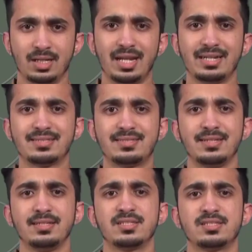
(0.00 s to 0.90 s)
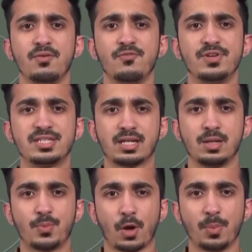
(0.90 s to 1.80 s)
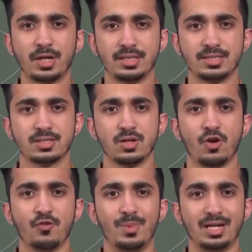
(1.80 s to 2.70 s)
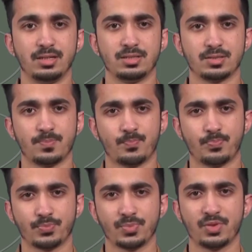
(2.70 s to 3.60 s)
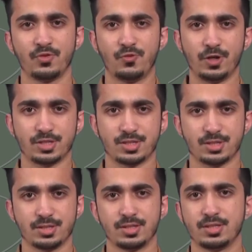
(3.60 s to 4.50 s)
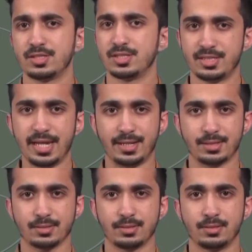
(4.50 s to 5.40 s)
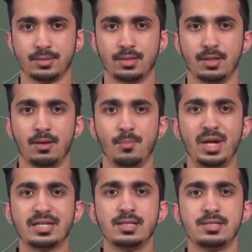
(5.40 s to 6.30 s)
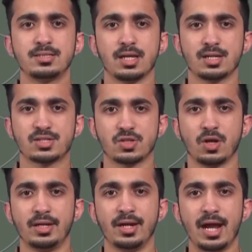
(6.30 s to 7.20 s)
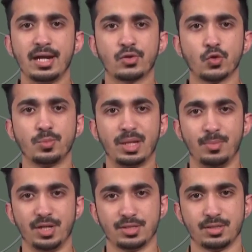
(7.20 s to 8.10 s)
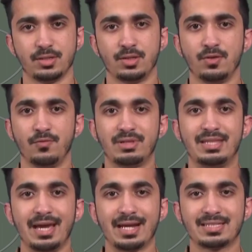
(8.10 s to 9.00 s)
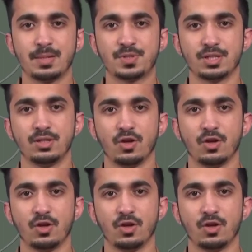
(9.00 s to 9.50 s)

Let us see some physical properties of metals. First, state. Metals are solid at room temperature with the exception